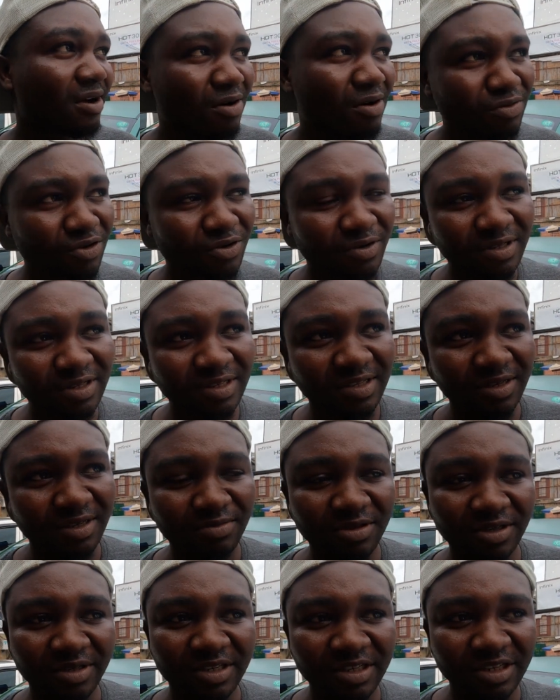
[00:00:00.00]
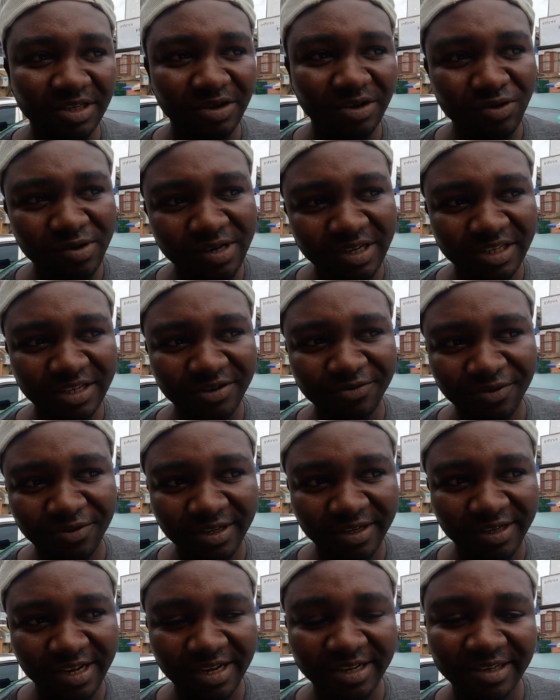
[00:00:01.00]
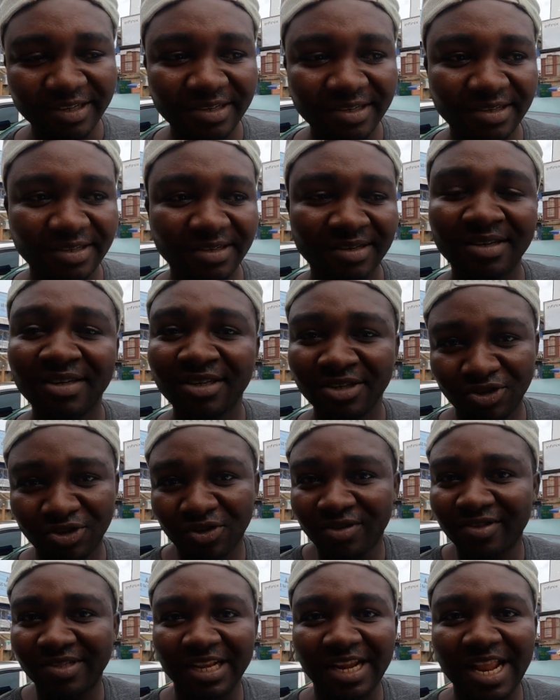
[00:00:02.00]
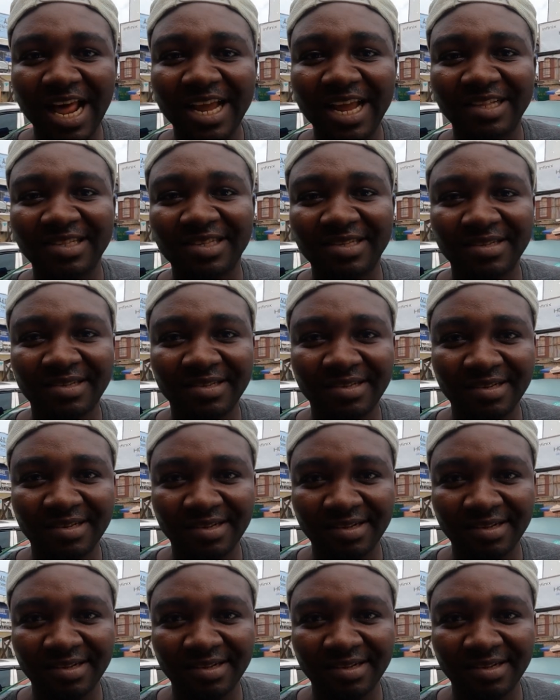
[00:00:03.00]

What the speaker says: Almost the same thing. The only difference there is just the light.